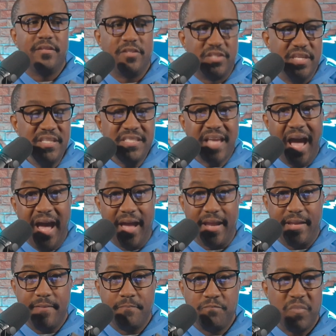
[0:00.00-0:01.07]
This
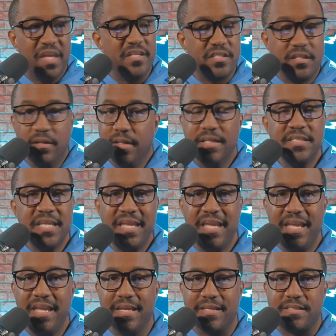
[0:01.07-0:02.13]
guy, as good as
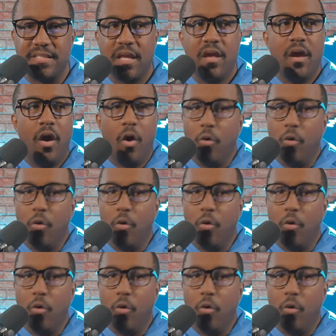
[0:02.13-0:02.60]
he is,